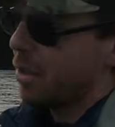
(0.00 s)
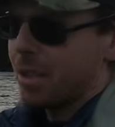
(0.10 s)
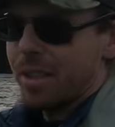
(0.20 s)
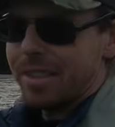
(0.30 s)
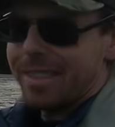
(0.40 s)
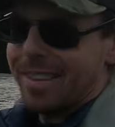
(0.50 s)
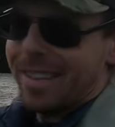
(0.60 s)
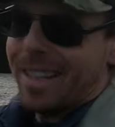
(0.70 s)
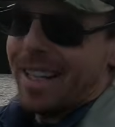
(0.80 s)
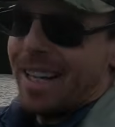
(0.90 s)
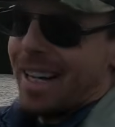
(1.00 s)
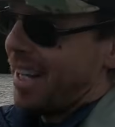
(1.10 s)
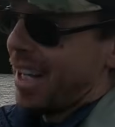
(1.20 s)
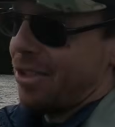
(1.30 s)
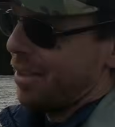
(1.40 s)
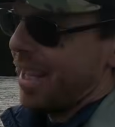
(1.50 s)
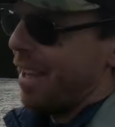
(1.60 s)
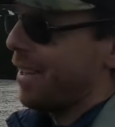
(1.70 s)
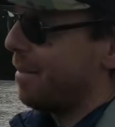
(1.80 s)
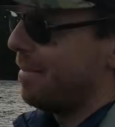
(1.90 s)
to learn, I actually
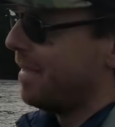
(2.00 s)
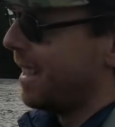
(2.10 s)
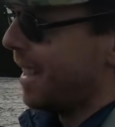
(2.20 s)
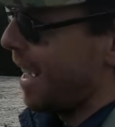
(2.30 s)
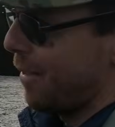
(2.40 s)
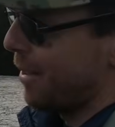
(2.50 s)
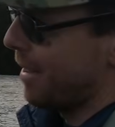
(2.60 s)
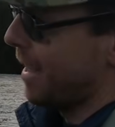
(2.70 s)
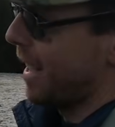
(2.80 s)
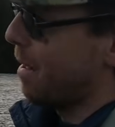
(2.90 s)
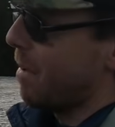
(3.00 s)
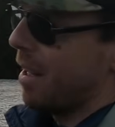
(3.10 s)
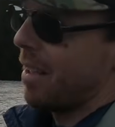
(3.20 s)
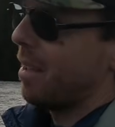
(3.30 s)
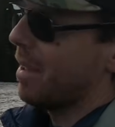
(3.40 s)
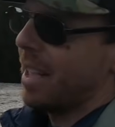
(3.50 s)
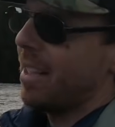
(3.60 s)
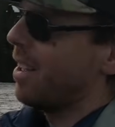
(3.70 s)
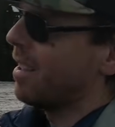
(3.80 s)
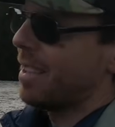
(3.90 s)
gave up. After like a month, I'm like,
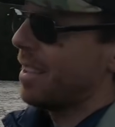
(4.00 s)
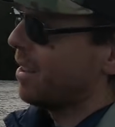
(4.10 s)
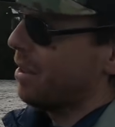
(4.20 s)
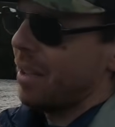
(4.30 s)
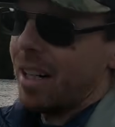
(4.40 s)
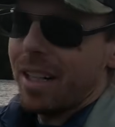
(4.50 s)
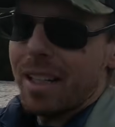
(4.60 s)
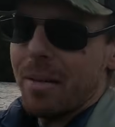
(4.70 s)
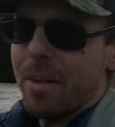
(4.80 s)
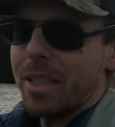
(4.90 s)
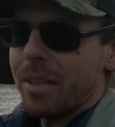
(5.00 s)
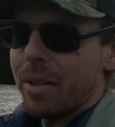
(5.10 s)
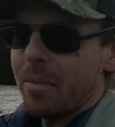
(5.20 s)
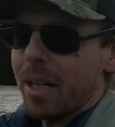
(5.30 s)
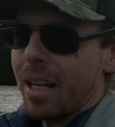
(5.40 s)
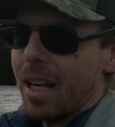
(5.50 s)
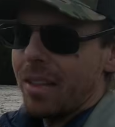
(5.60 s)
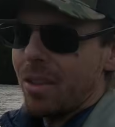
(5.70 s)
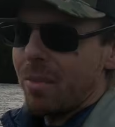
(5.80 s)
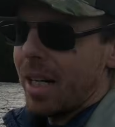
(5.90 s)
no, this is too hard. I'm messing with my line
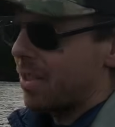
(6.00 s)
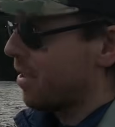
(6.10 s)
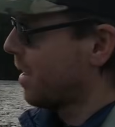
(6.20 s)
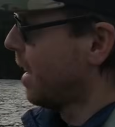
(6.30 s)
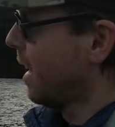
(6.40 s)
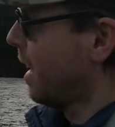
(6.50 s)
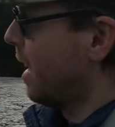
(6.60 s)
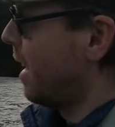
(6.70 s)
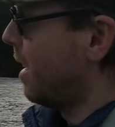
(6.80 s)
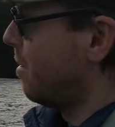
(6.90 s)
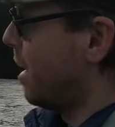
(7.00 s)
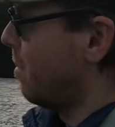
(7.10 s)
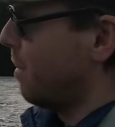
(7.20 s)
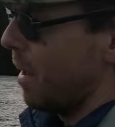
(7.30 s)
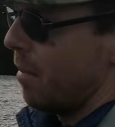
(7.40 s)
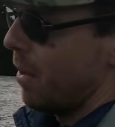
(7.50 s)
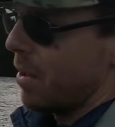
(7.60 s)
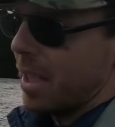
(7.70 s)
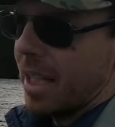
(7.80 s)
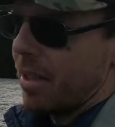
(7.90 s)
too much. I'm
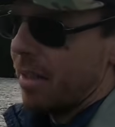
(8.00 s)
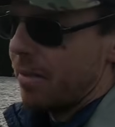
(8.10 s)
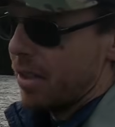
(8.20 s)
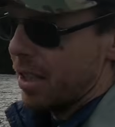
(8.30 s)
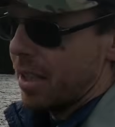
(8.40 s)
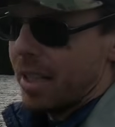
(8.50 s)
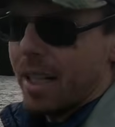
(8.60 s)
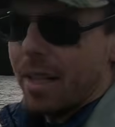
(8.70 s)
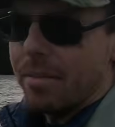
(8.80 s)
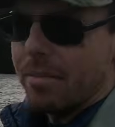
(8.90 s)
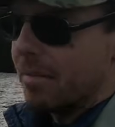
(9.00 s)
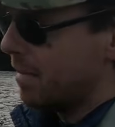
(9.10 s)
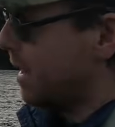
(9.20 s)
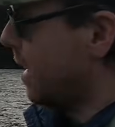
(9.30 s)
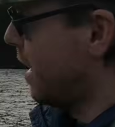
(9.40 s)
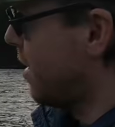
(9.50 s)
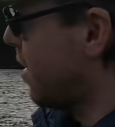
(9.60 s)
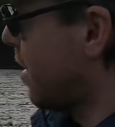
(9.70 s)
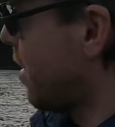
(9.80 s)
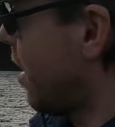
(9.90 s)
losing out on fishing time. It's
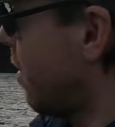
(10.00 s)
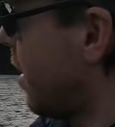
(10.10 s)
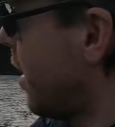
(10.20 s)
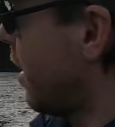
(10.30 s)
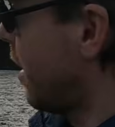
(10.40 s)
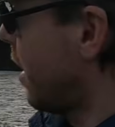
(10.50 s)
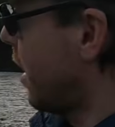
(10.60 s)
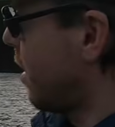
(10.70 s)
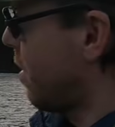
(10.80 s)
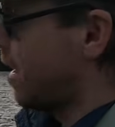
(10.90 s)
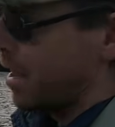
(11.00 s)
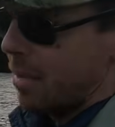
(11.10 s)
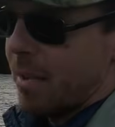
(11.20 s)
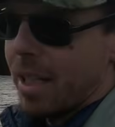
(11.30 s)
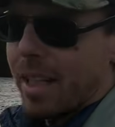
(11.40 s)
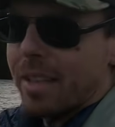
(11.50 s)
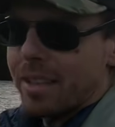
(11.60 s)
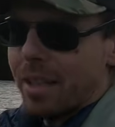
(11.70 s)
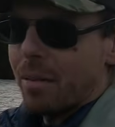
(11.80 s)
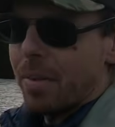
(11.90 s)
just not worth it. And I traded my
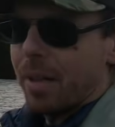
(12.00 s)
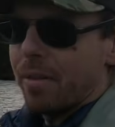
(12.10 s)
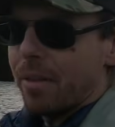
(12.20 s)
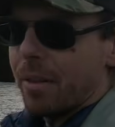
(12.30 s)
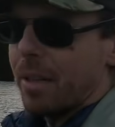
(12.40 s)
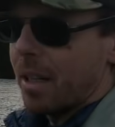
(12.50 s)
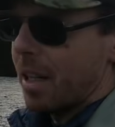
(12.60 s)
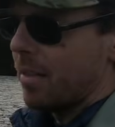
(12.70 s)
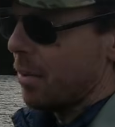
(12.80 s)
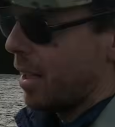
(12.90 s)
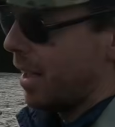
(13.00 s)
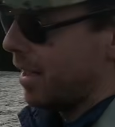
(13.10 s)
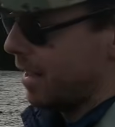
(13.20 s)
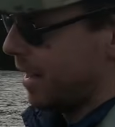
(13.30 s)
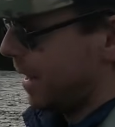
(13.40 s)
center pin for a level wind.